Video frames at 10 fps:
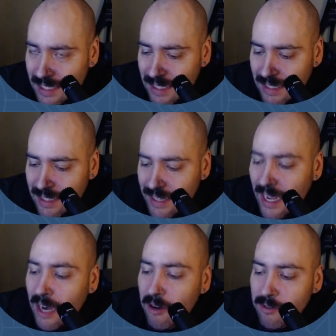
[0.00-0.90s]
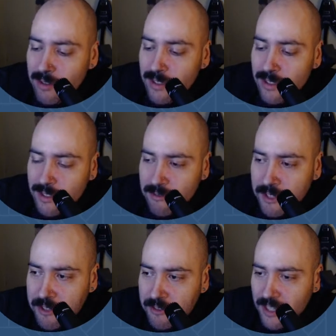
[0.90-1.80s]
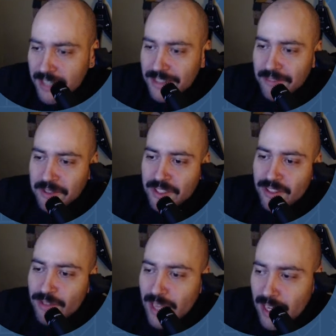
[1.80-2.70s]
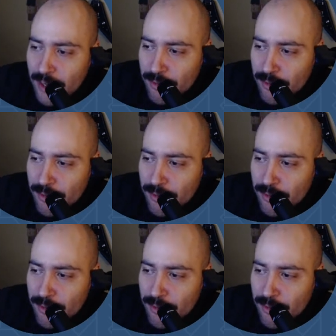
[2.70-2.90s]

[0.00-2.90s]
Now to verify that we do have